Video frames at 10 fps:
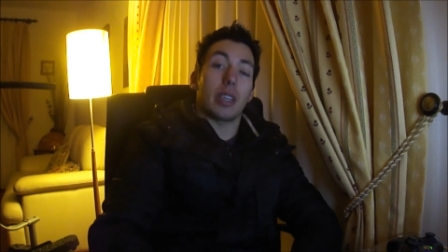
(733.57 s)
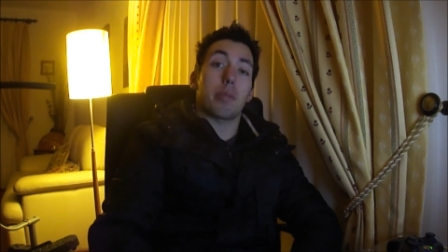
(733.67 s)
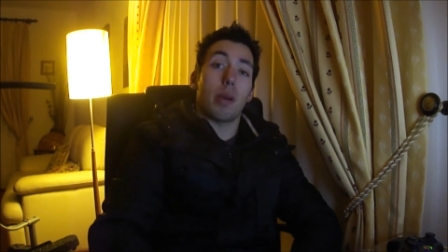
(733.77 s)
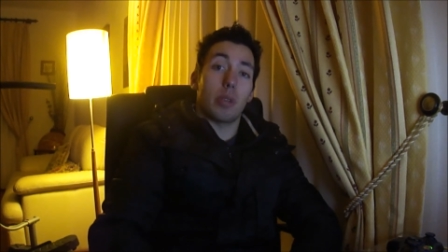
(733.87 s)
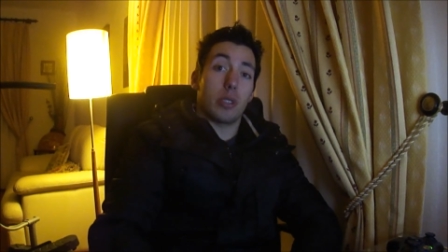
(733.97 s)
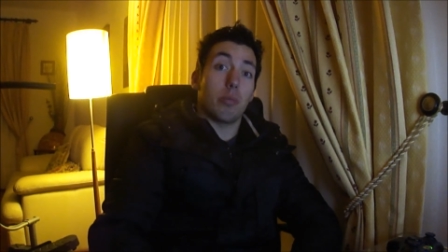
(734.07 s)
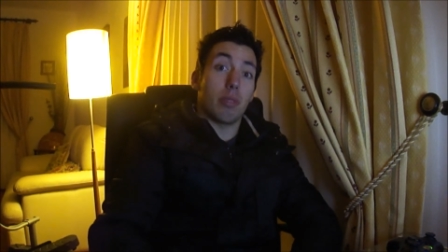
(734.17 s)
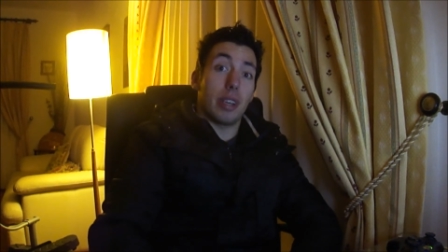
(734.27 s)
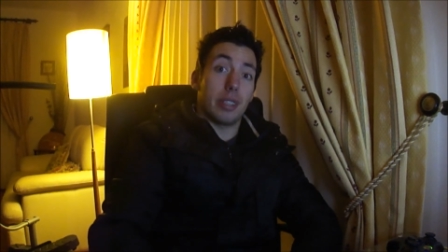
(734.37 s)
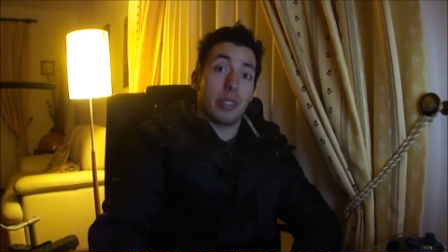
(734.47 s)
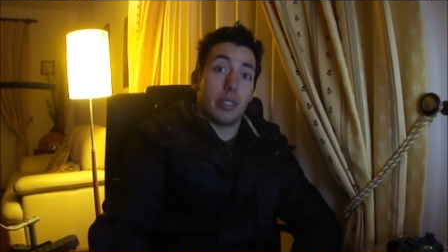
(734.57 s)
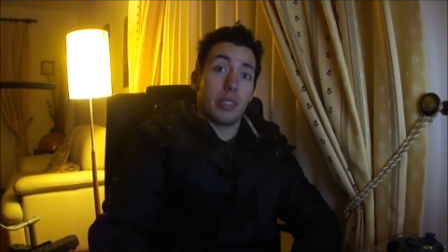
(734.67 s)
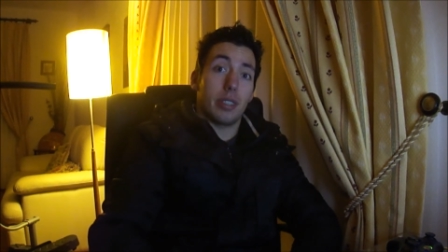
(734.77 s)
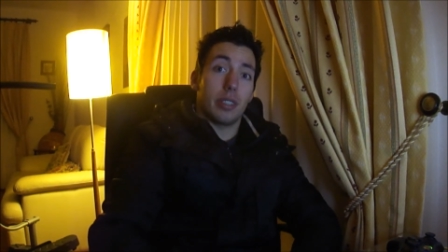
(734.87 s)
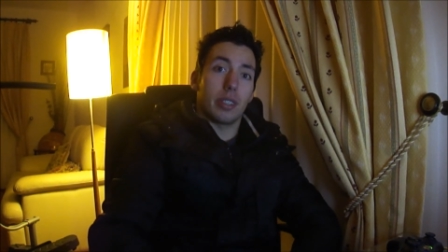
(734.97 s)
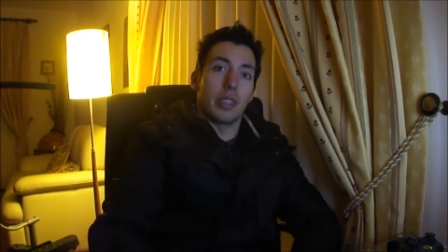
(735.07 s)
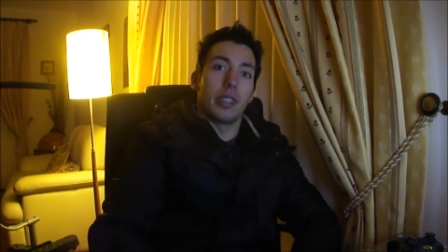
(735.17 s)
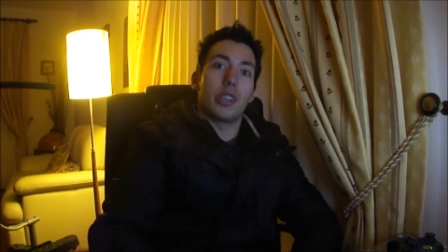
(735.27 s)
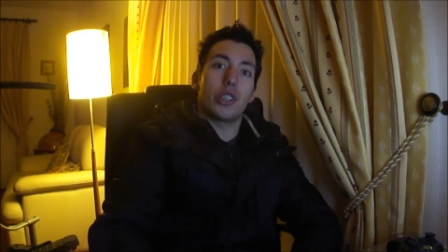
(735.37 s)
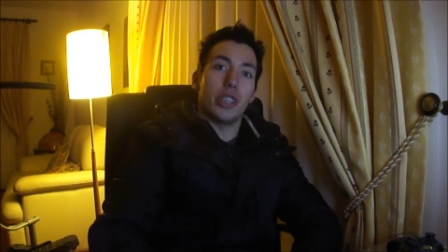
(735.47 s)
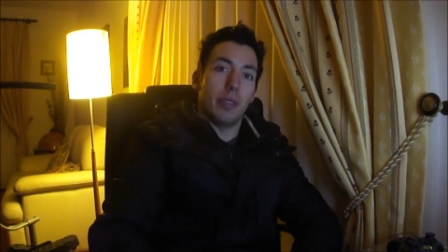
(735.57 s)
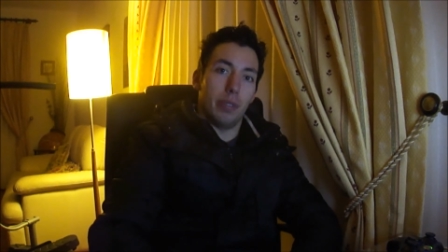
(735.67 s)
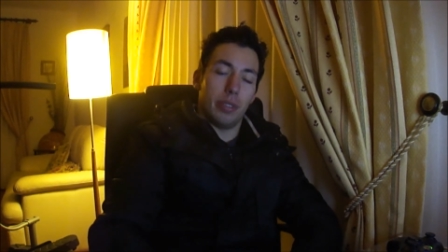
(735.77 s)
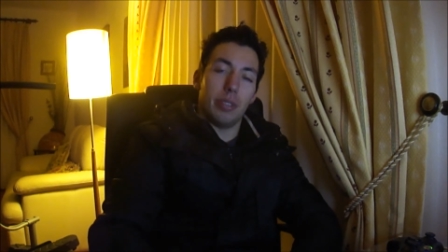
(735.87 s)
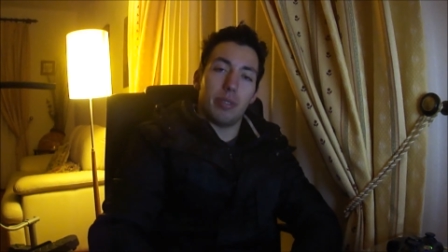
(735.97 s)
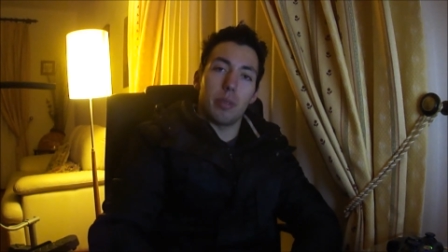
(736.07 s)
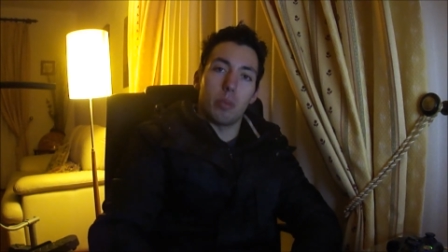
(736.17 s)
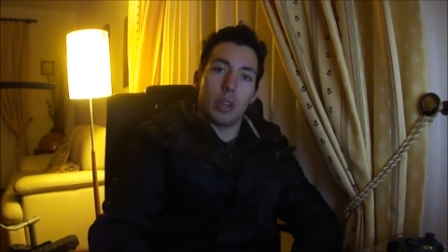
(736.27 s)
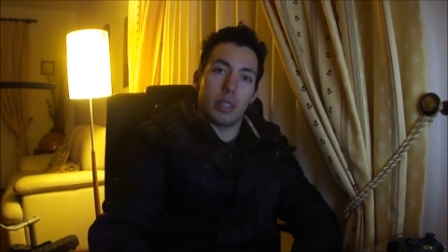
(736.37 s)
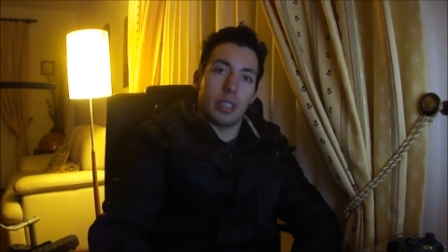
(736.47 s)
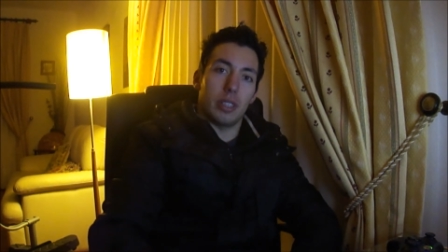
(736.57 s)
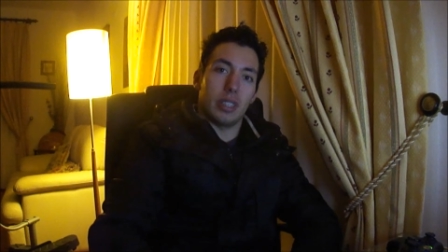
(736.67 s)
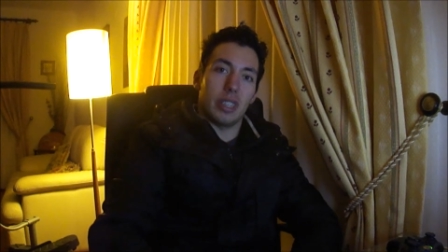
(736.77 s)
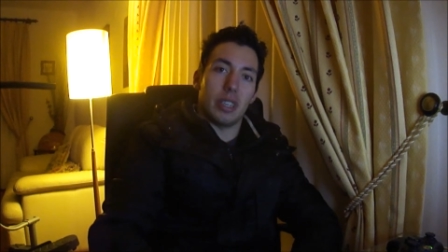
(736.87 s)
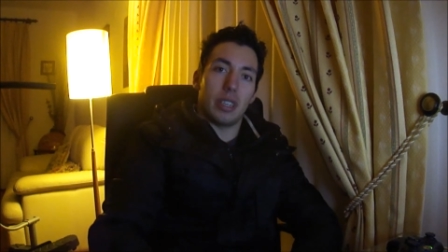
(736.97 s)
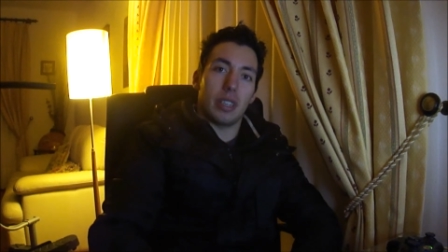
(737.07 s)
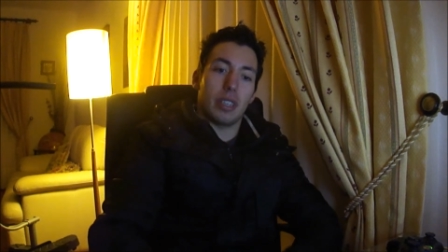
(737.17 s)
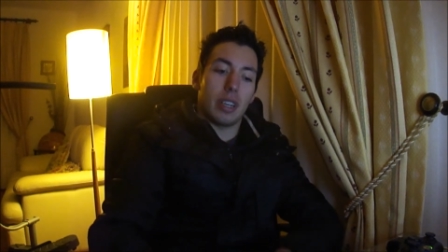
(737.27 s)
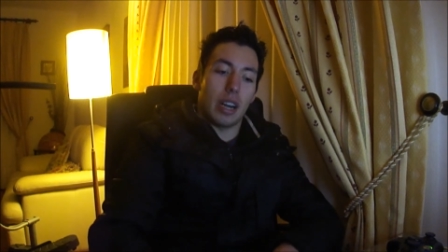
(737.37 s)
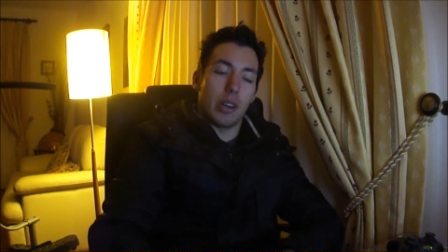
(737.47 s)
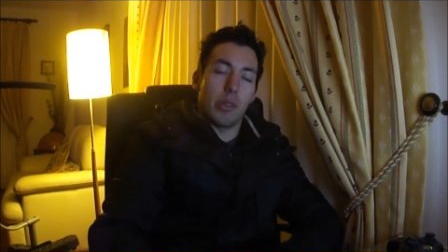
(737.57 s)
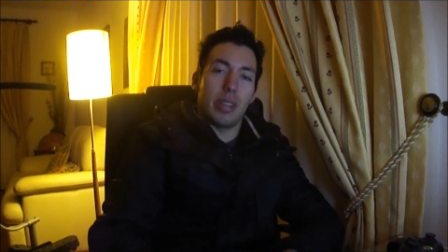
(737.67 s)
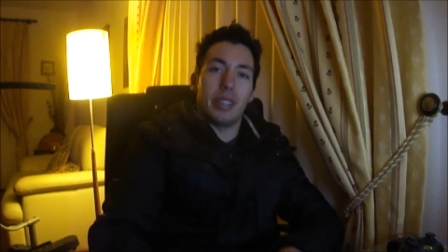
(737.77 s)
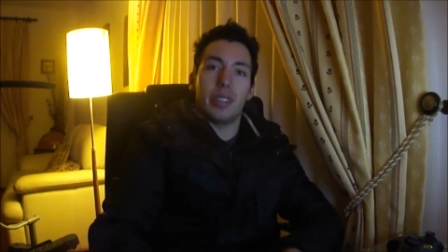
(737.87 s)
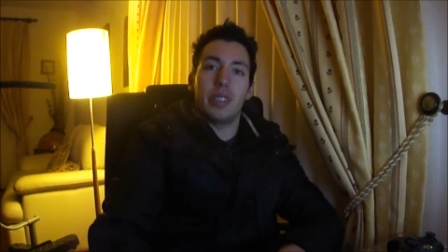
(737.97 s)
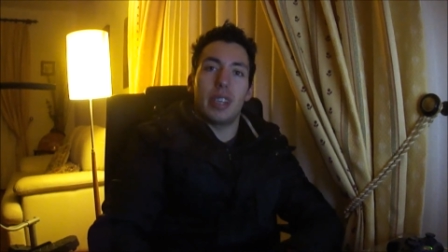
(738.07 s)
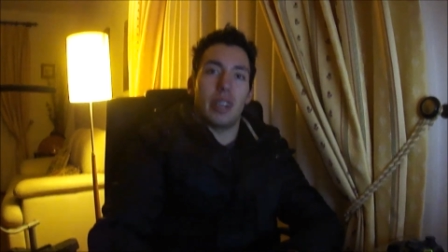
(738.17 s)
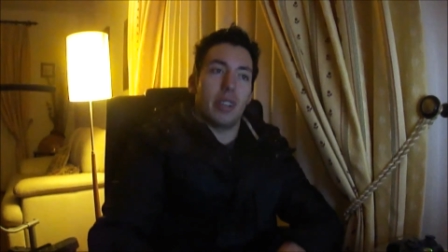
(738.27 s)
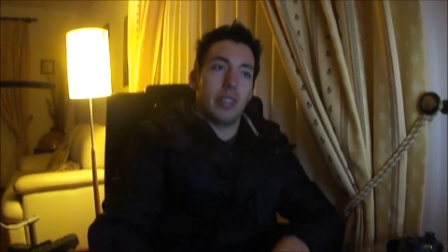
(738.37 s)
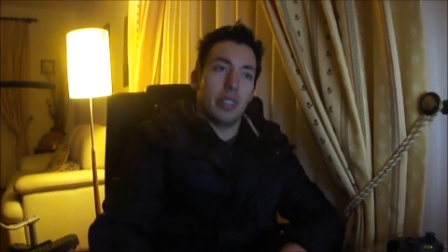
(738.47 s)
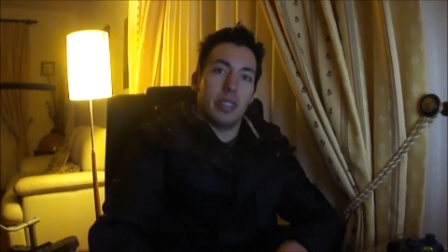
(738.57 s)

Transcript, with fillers: That power supplies can achieve even more than they are rated there.